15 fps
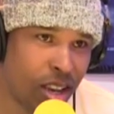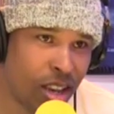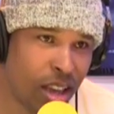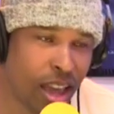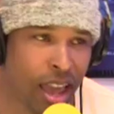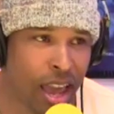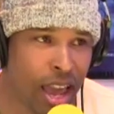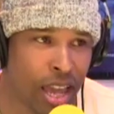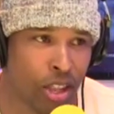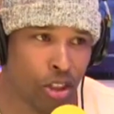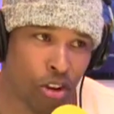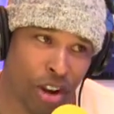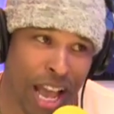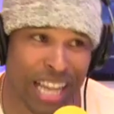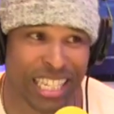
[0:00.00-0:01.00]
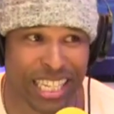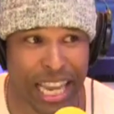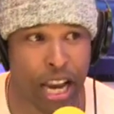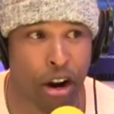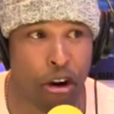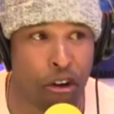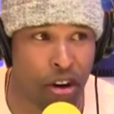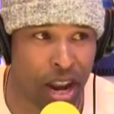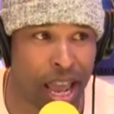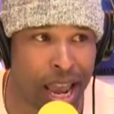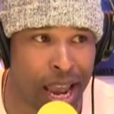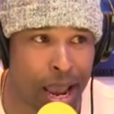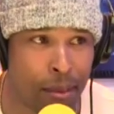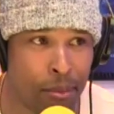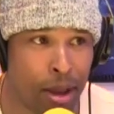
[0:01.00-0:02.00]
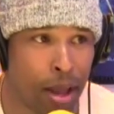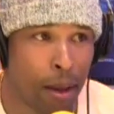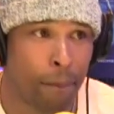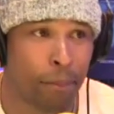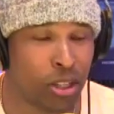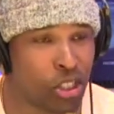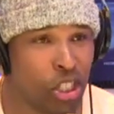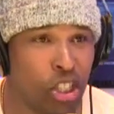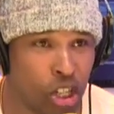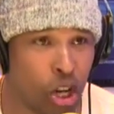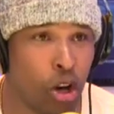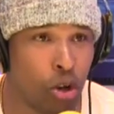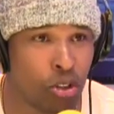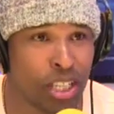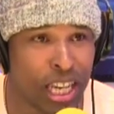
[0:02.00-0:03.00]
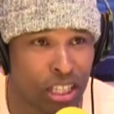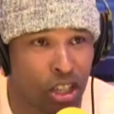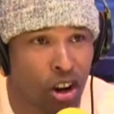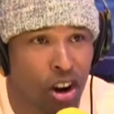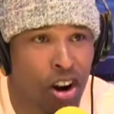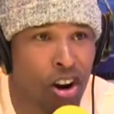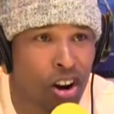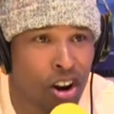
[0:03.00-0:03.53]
and they're not saying her name, but she knows it's her.